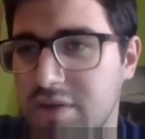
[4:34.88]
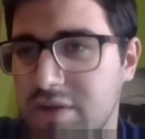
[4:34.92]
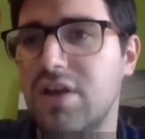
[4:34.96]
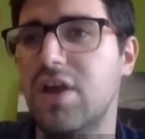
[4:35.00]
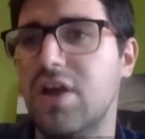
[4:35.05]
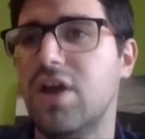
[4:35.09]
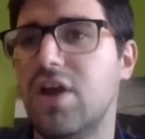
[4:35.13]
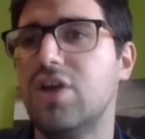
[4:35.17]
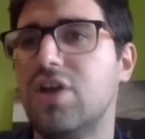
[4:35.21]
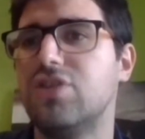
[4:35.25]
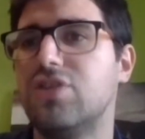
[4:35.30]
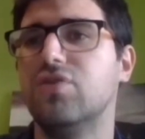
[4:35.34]

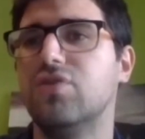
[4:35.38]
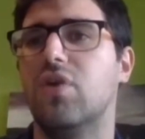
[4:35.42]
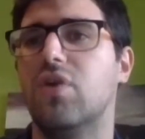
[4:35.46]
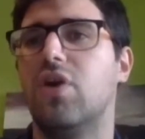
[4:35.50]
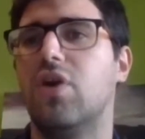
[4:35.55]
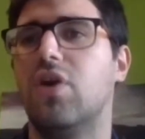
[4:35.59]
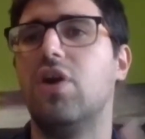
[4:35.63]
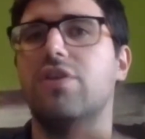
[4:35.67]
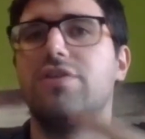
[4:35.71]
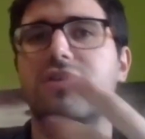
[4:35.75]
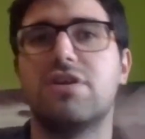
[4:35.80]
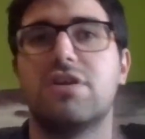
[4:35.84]
to
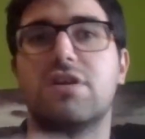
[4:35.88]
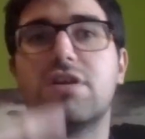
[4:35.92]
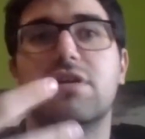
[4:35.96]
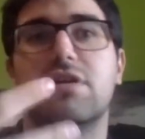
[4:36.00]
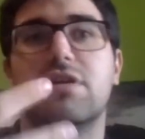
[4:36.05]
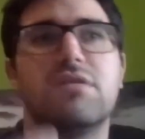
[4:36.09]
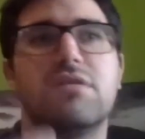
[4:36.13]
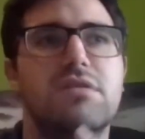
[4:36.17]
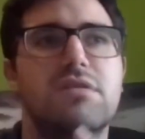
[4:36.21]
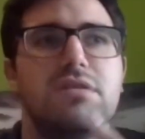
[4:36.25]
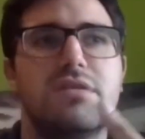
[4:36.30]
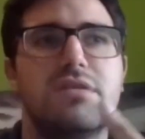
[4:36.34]
other
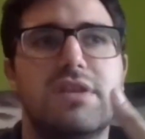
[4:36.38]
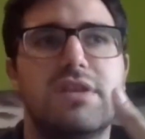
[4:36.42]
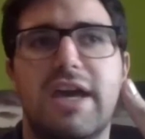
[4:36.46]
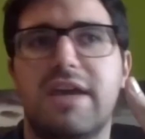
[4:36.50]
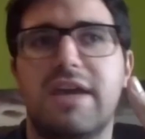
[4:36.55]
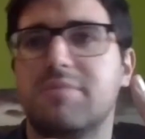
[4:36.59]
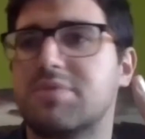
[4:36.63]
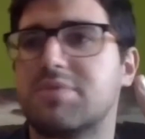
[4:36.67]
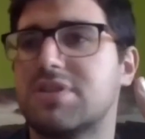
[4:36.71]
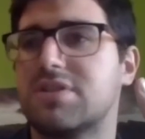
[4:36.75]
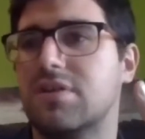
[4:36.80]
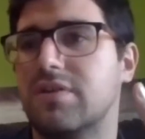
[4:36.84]

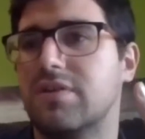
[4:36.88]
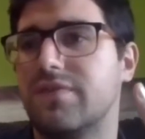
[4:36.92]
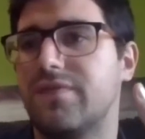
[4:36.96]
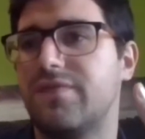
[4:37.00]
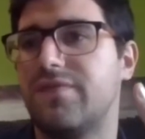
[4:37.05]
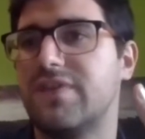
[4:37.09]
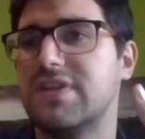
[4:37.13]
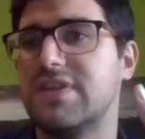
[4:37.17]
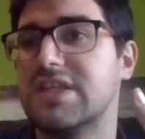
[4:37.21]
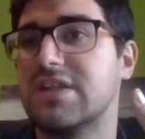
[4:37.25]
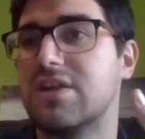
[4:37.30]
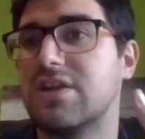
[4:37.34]
types of
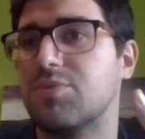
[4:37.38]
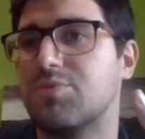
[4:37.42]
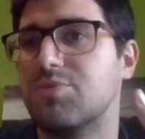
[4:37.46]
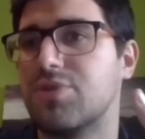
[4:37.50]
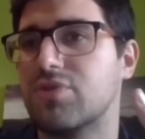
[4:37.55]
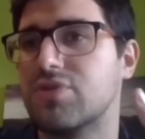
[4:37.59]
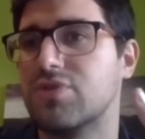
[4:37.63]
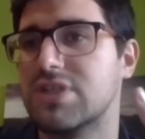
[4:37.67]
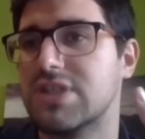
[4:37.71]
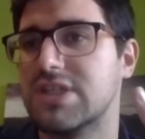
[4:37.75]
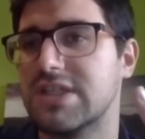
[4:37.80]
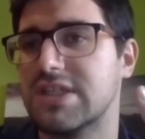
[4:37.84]
physical
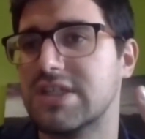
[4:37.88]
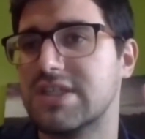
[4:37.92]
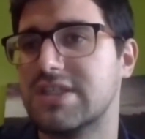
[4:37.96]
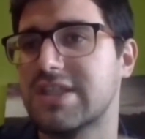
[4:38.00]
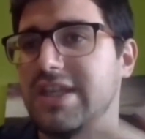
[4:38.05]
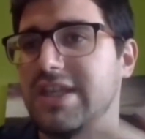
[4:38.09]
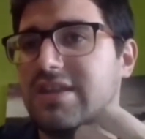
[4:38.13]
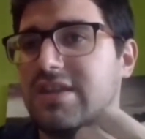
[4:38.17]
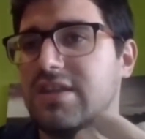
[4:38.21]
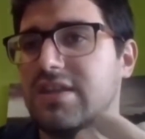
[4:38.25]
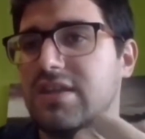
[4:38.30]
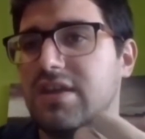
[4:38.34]
processes that
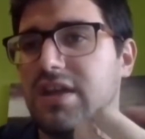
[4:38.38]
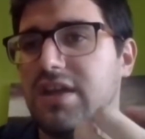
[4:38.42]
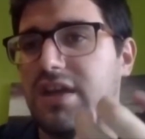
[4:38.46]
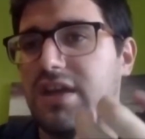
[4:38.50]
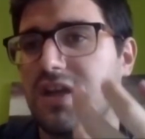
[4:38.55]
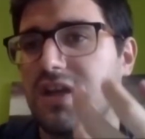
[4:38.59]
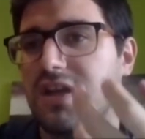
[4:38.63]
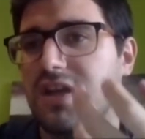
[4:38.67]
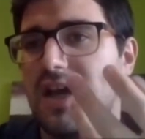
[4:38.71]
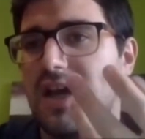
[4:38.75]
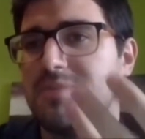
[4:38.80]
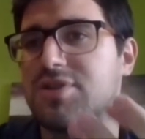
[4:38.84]

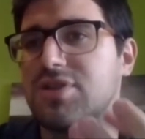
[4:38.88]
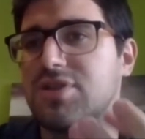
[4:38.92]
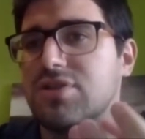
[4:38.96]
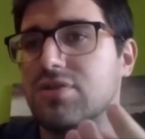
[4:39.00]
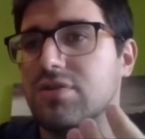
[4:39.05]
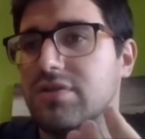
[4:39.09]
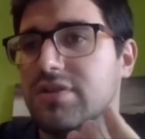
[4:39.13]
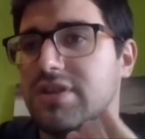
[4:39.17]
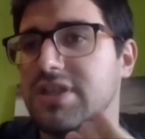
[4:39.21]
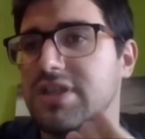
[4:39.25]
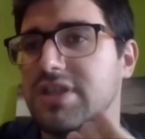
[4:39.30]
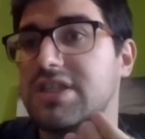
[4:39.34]
encapsulate
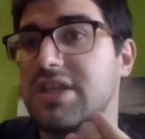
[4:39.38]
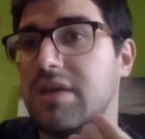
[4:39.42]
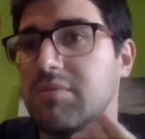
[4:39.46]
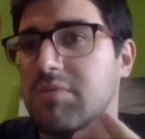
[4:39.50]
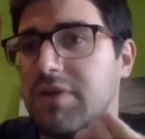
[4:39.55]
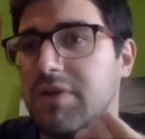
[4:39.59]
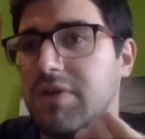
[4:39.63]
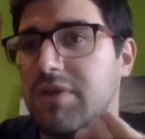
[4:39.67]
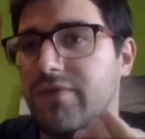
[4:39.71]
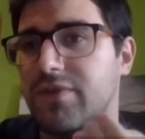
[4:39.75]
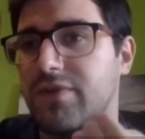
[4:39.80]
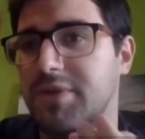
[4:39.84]
the same
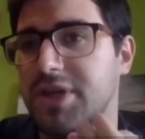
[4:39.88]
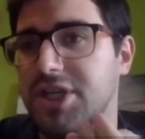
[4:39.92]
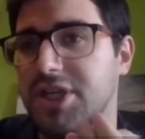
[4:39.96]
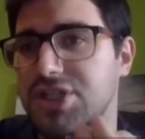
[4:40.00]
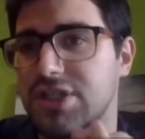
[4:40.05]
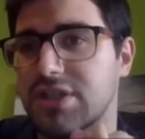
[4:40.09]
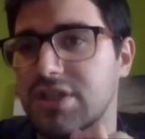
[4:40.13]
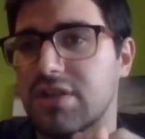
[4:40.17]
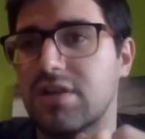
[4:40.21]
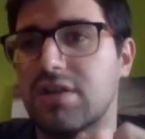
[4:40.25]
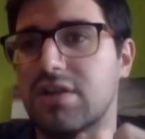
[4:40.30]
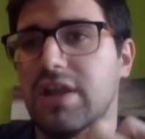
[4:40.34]
information.
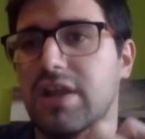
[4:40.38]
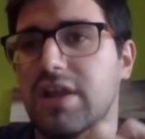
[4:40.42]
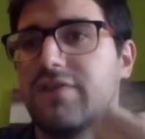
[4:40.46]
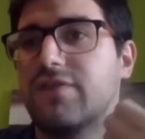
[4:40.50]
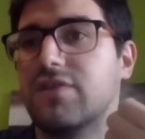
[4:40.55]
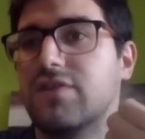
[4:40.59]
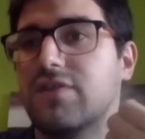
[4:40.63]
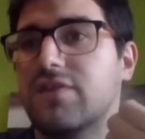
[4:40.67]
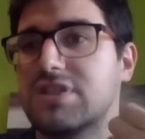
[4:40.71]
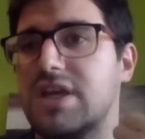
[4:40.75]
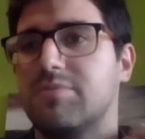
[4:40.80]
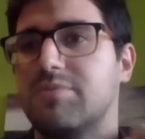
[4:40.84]
Like for
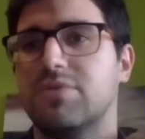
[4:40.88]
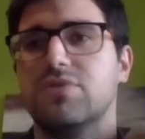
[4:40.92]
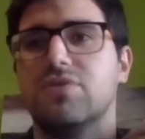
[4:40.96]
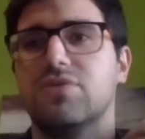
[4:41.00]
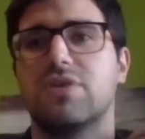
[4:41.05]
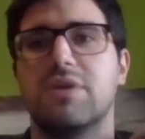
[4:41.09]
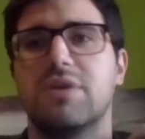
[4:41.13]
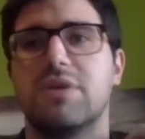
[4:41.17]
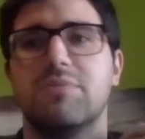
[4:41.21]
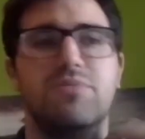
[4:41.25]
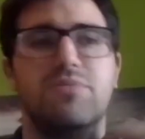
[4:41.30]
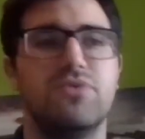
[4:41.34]
example, you
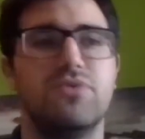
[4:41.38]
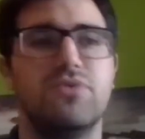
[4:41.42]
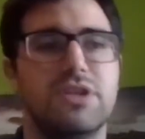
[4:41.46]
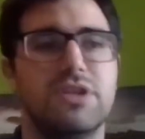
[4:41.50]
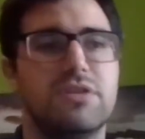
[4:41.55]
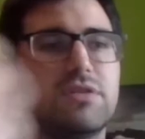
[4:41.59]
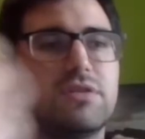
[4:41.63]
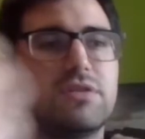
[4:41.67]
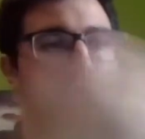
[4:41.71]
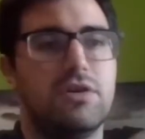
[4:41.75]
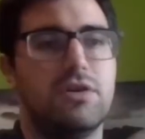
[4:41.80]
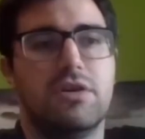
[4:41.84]
can put it
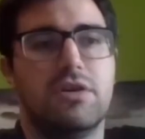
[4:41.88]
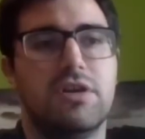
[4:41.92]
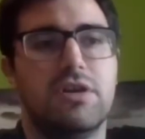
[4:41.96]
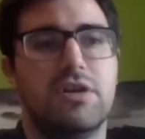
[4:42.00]
on